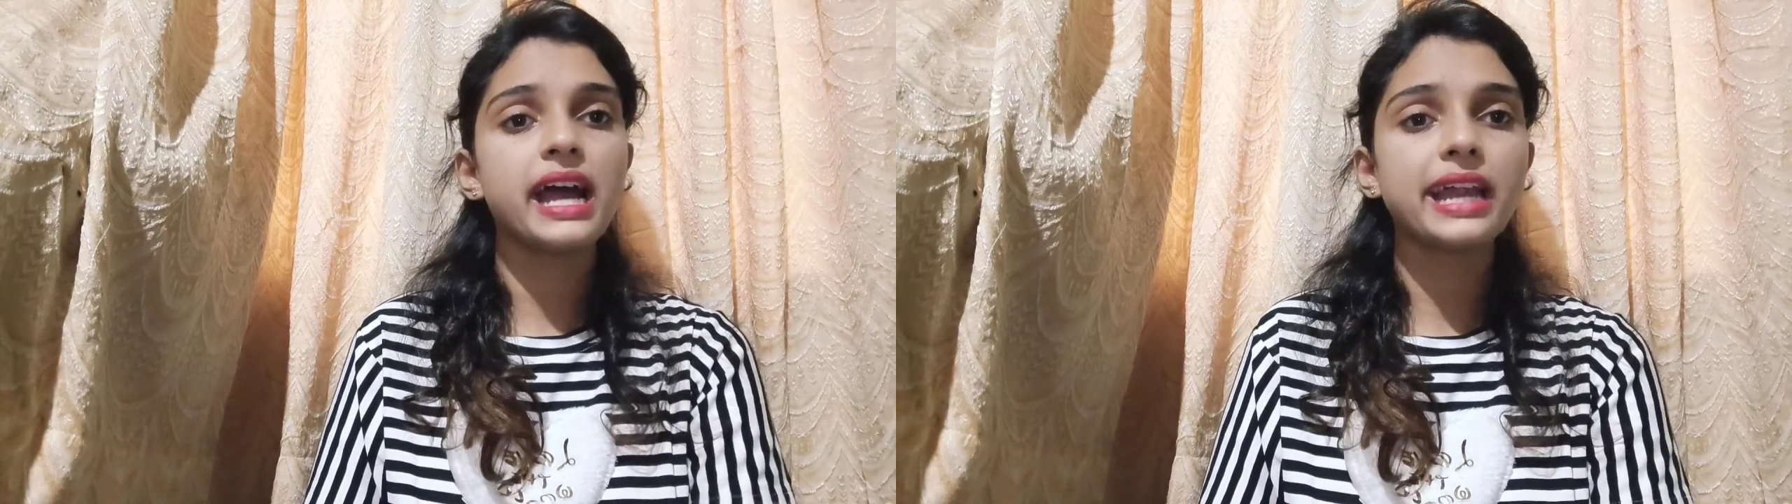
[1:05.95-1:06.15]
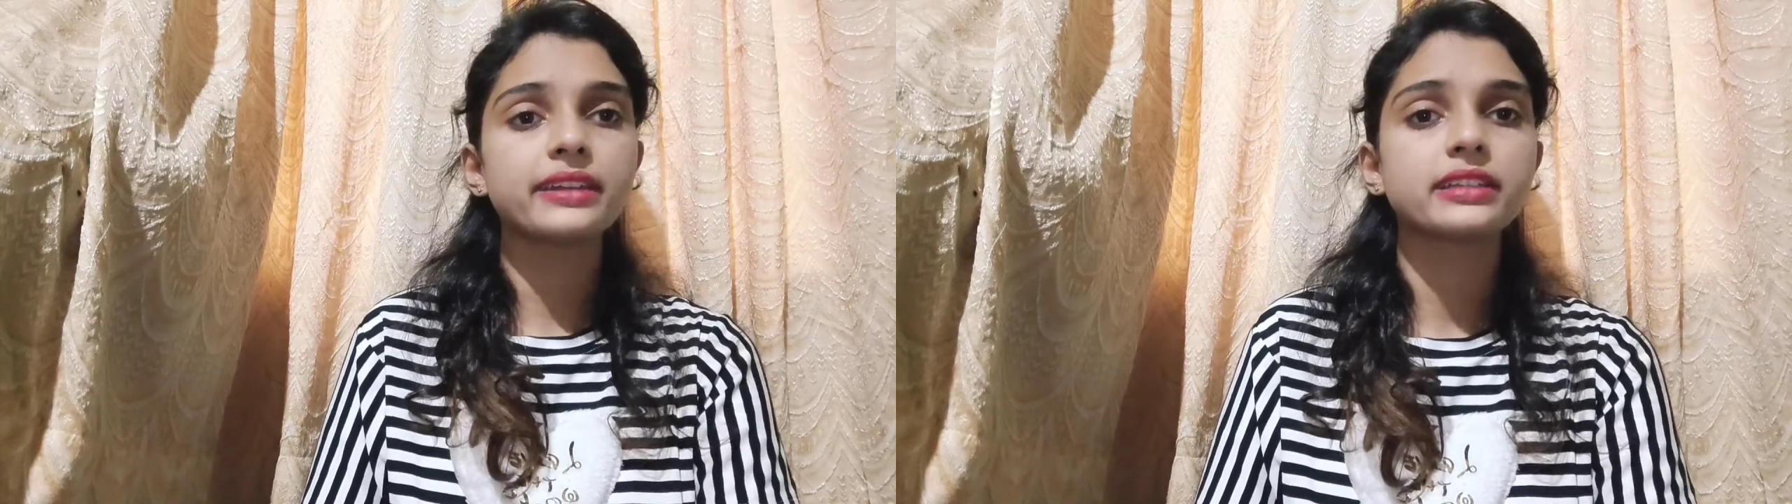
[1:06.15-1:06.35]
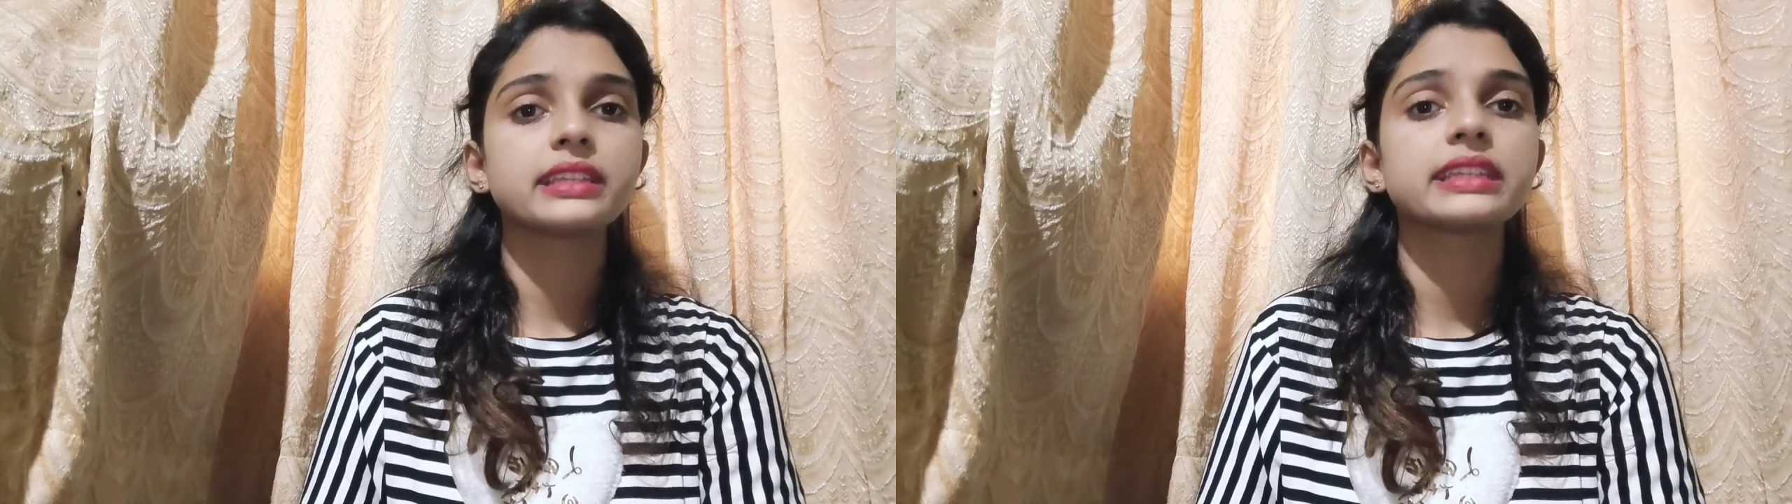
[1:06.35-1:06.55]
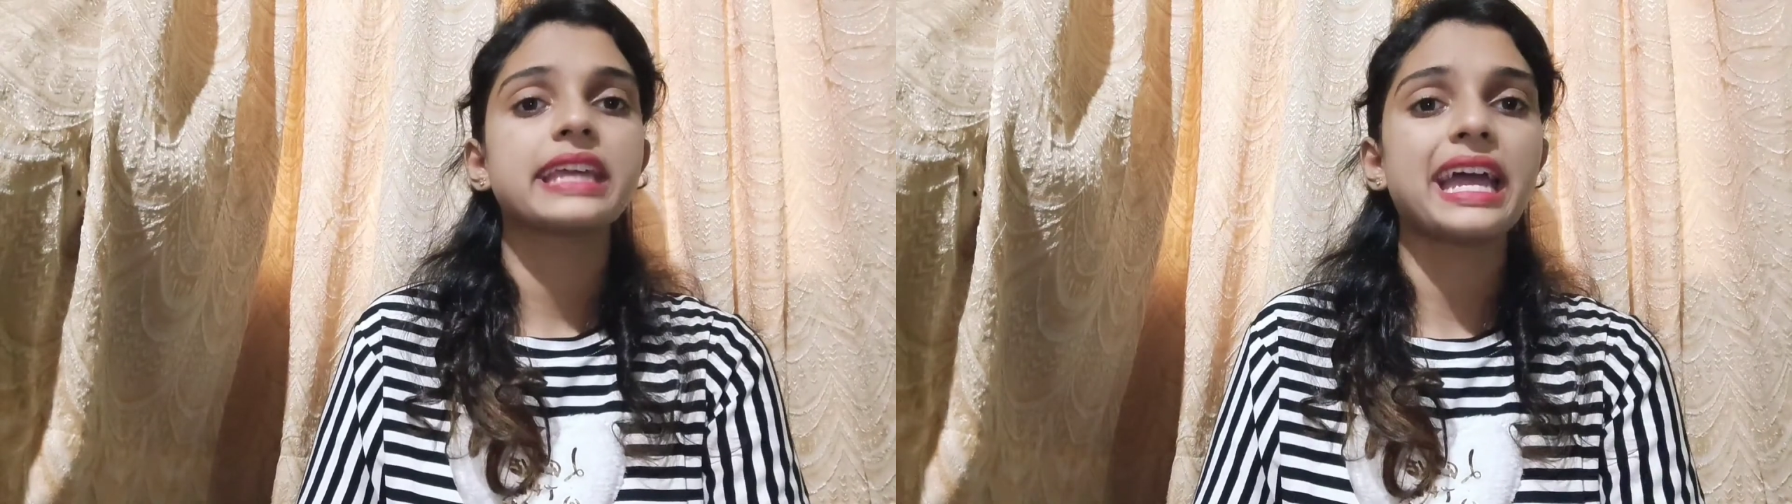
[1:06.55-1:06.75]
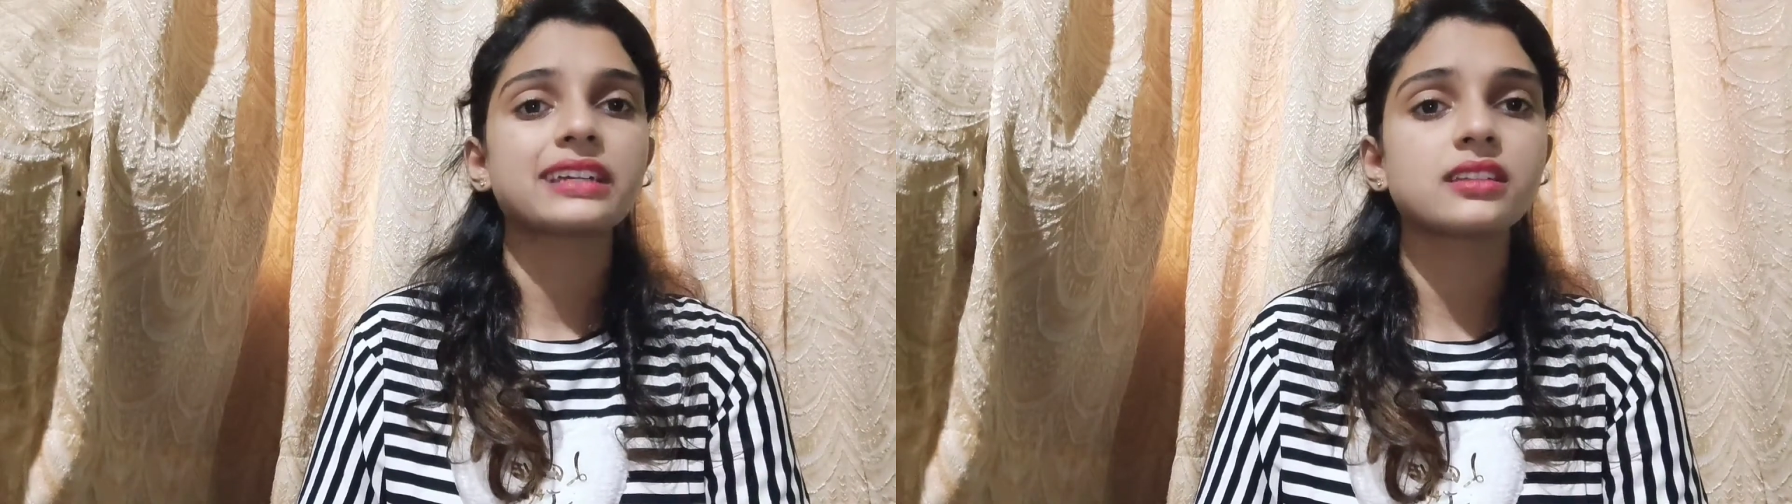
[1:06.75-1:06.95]
garden,
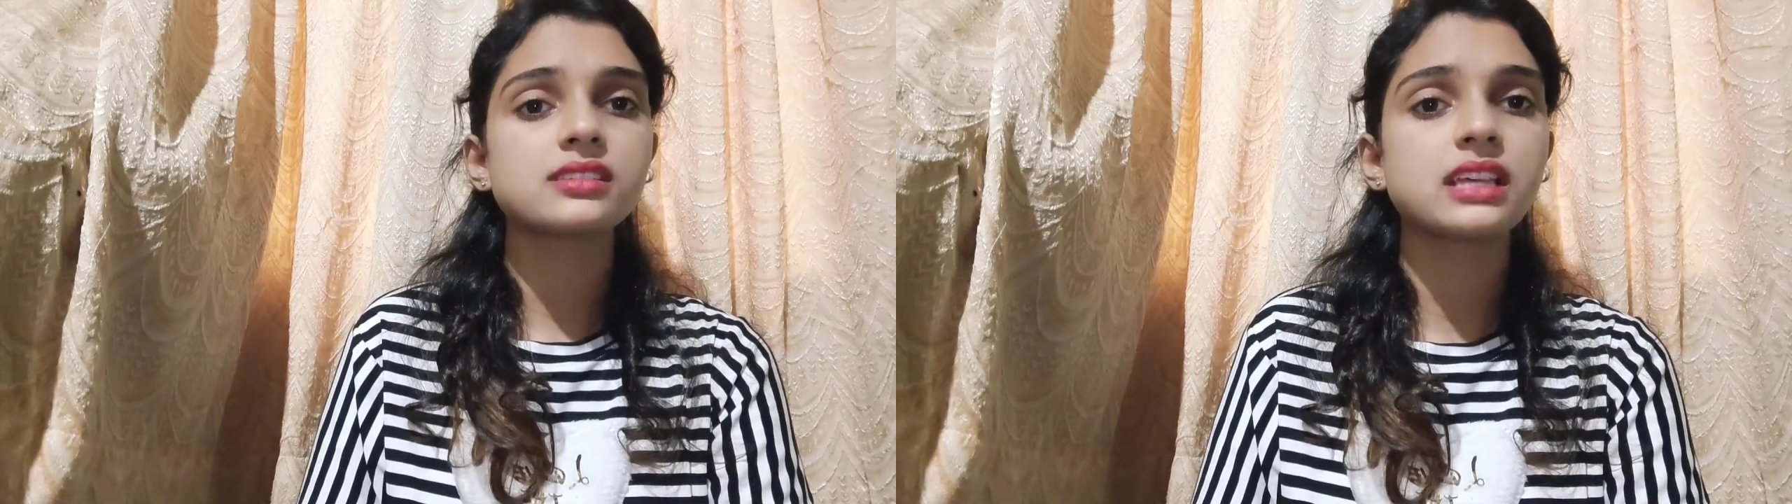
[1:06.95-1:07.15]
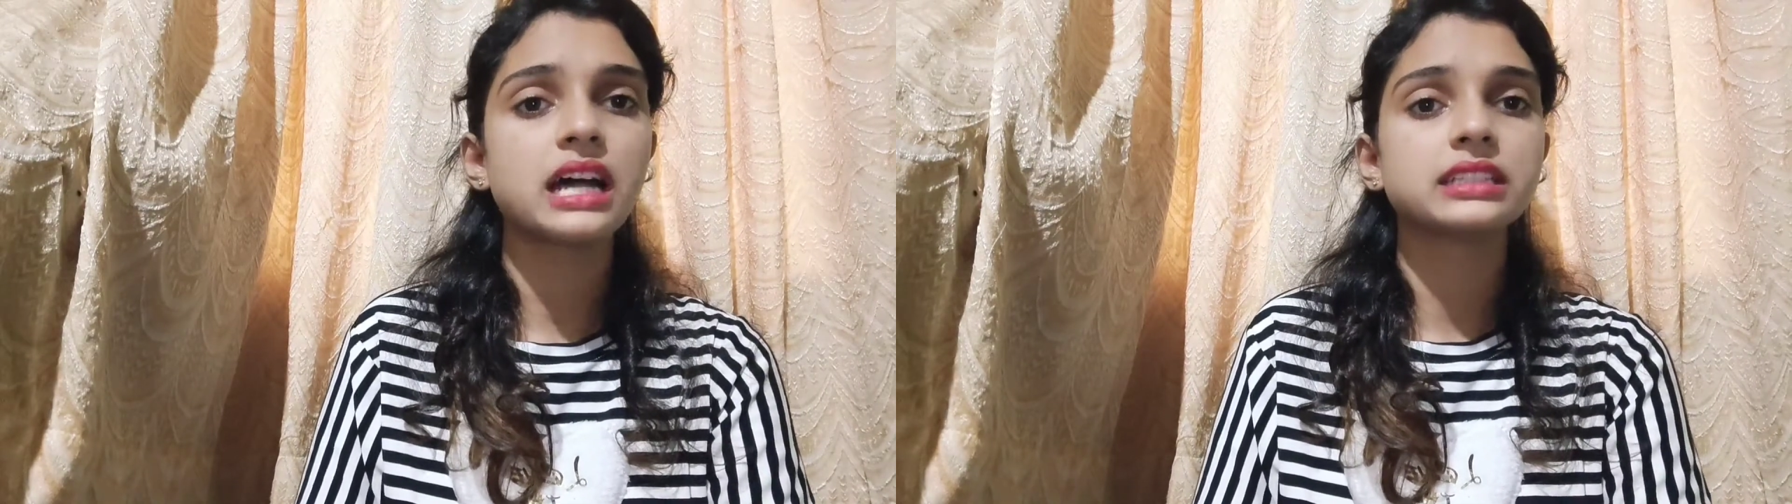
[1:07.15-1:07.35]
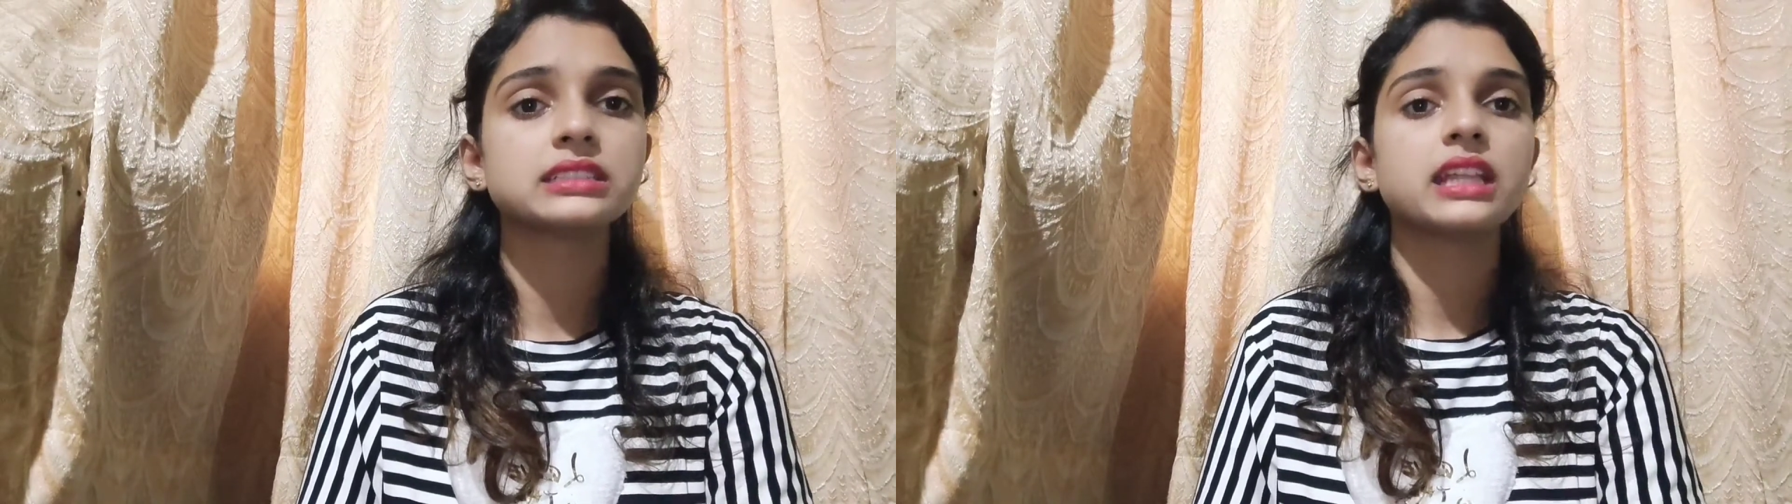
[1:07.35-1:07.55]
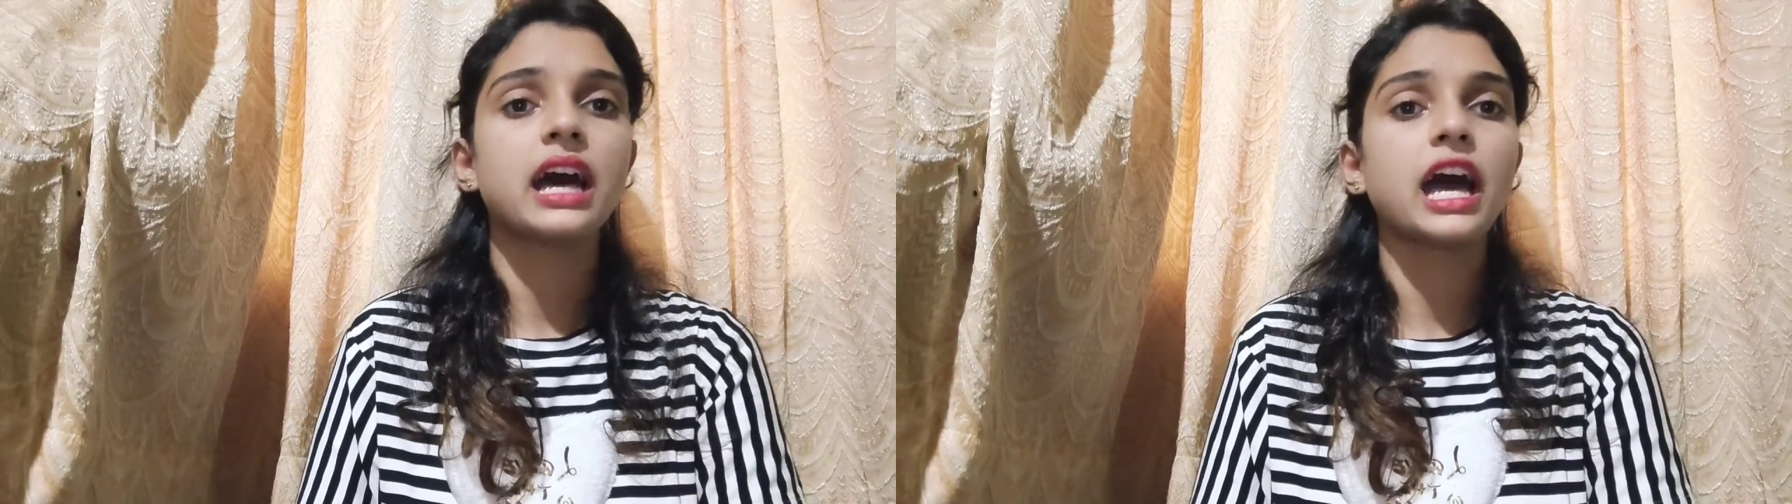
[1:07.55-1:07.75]
cactus garden,